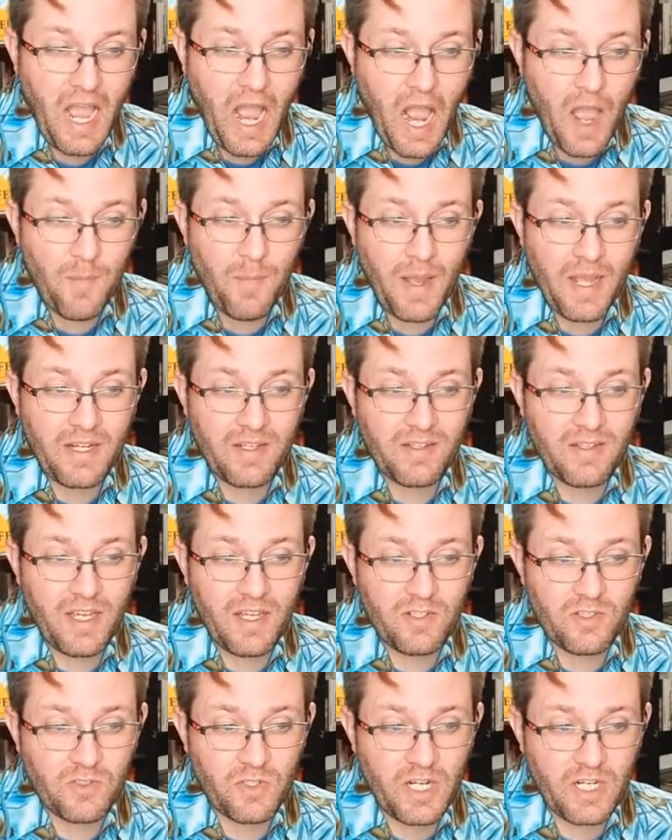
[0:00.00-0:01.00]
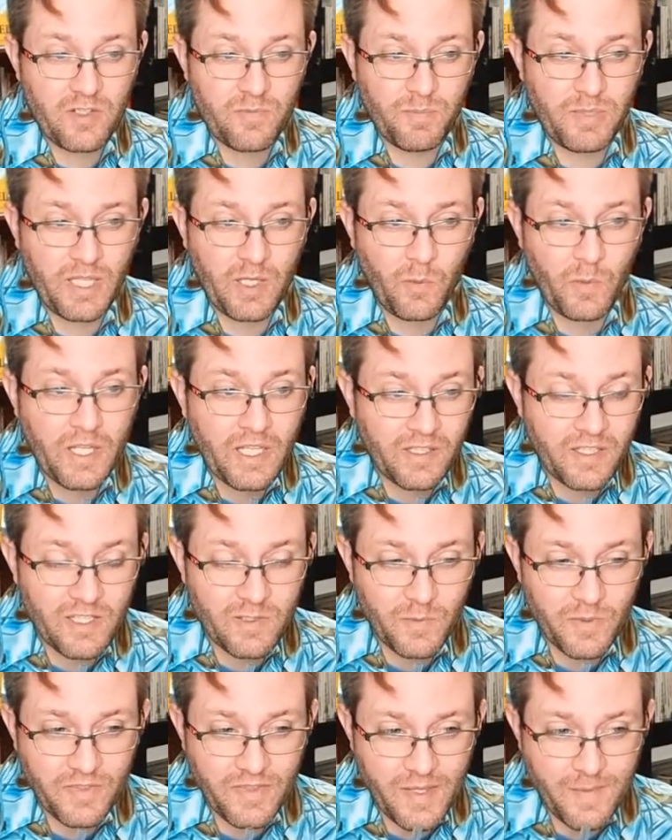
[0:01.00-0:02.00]
I might not try to play
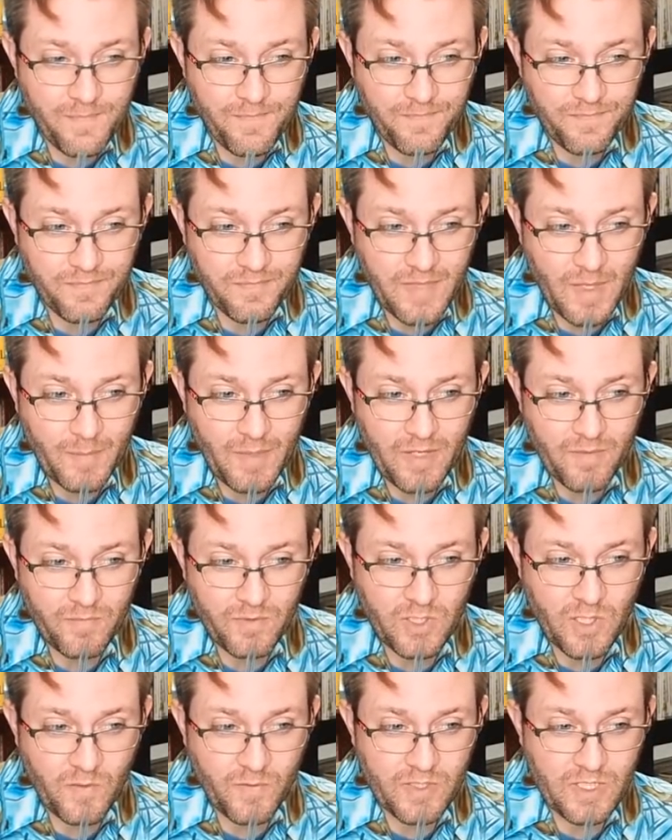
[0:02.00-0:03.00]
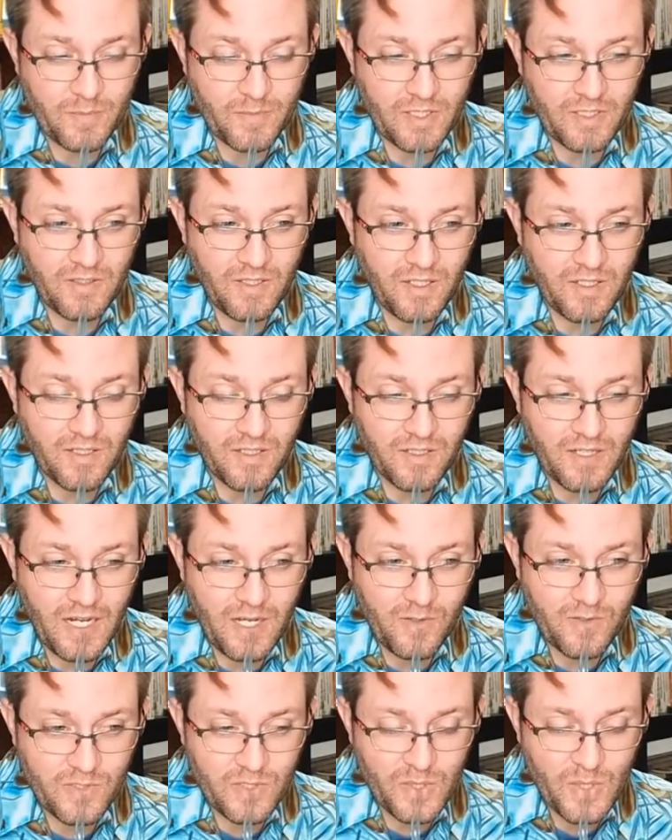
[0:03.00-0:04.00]
weeklies with them. I might go for something longer
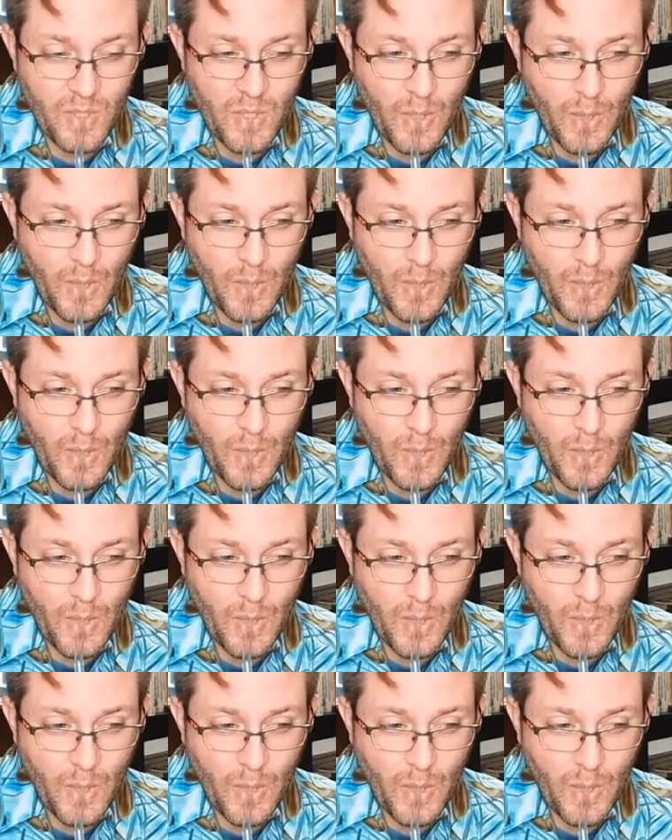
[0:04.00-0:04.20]
out.